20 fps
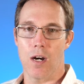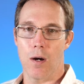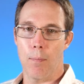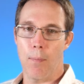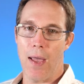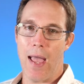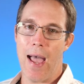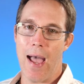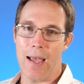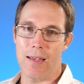are
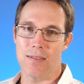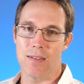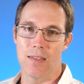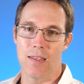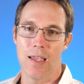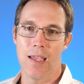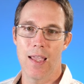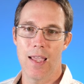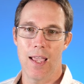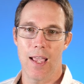
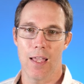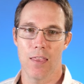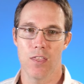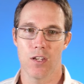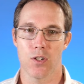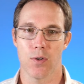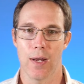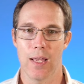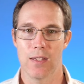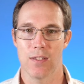passed in
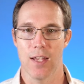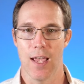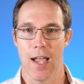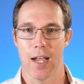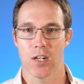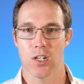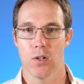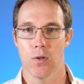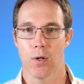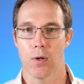the
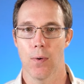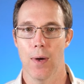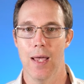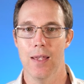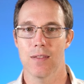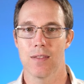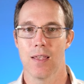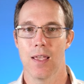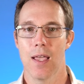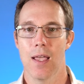transaction
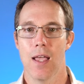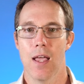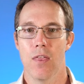request,